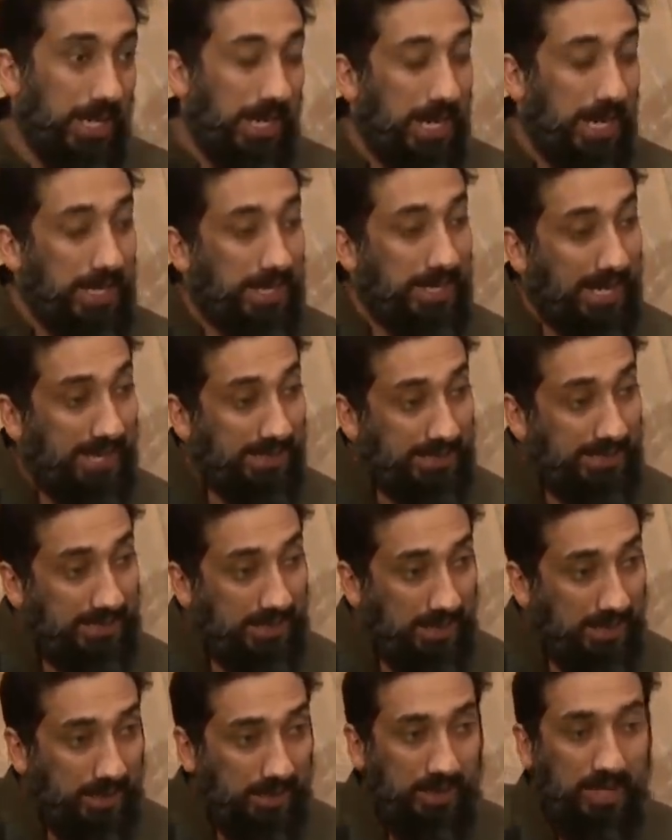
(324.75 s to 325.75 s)
And that's
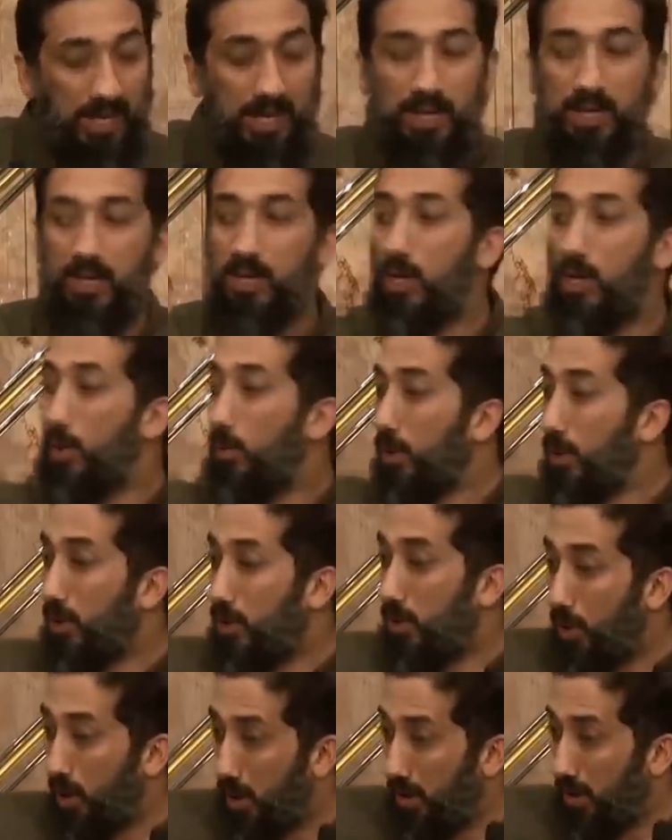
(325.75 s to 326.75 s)
the Allah we're
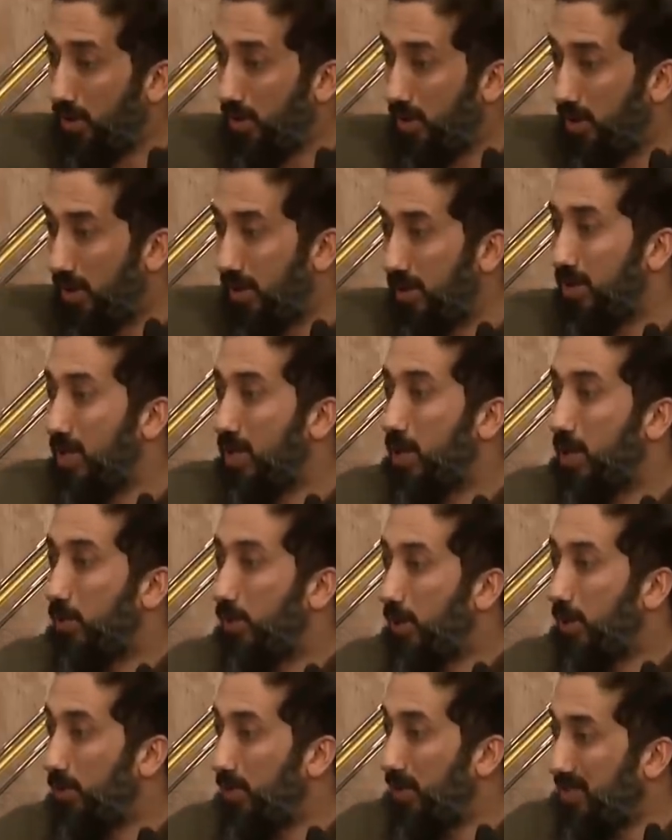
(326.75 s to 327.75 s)
calling on
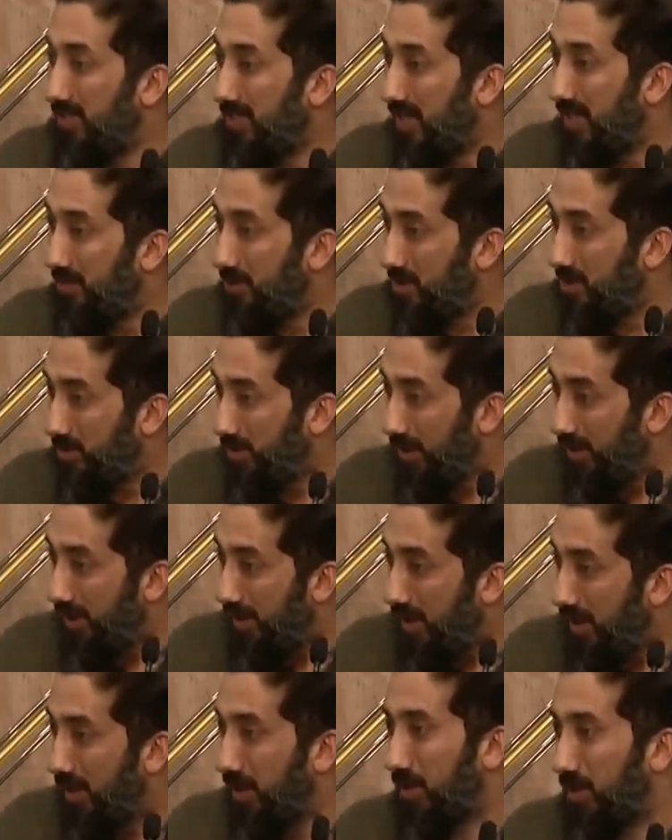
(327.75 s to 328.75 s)
when we say
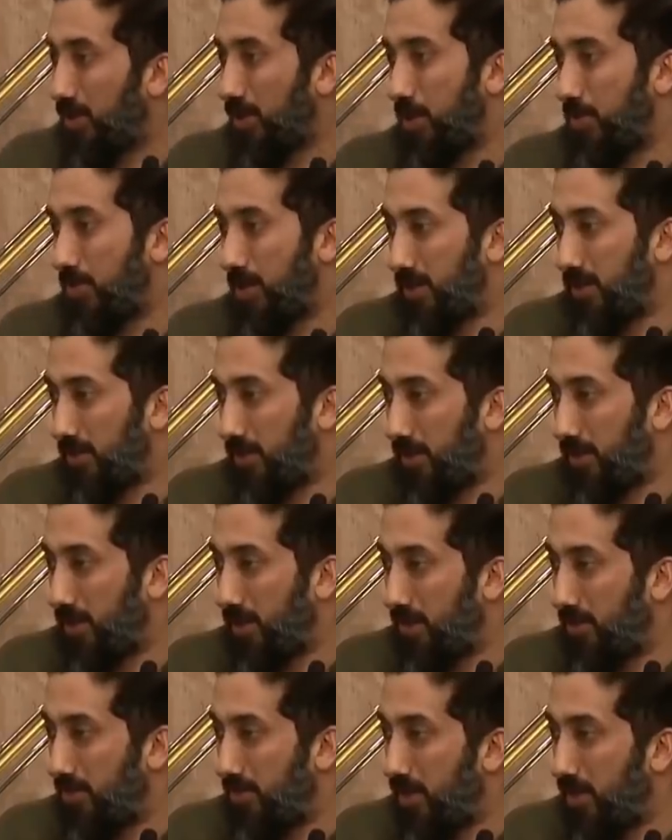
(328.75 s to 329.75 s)
Bismillah ar-Rahman
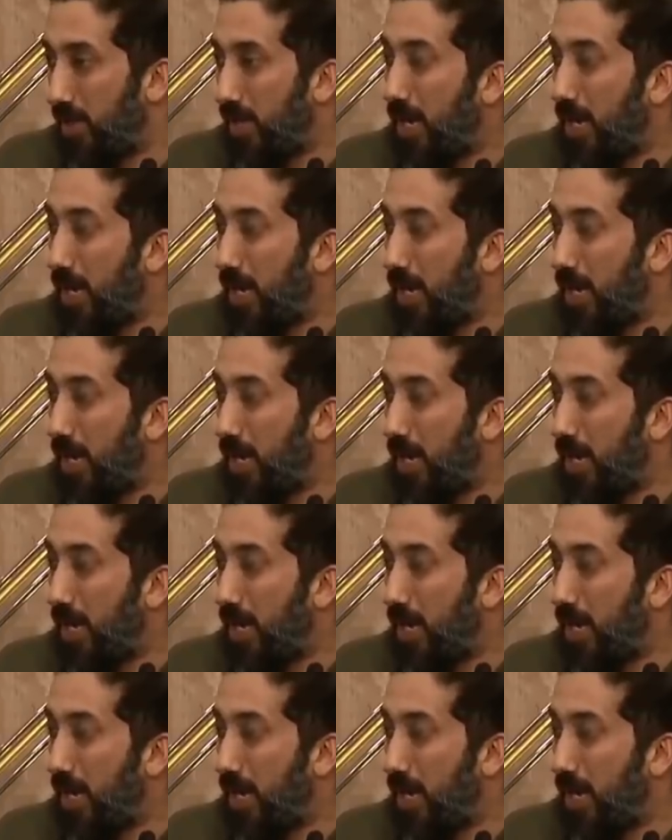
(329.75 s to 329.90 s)
ar-Rahim.